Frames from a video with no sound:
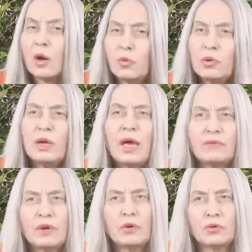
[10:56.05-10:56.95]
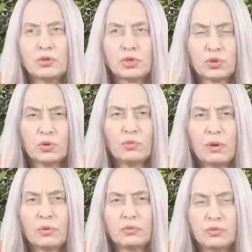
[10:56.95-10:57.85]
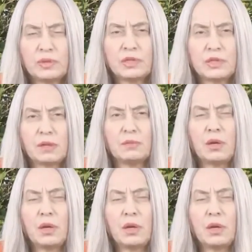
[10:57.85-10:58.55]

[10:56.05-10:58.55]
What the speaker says: We'll have a whole show about wisdom,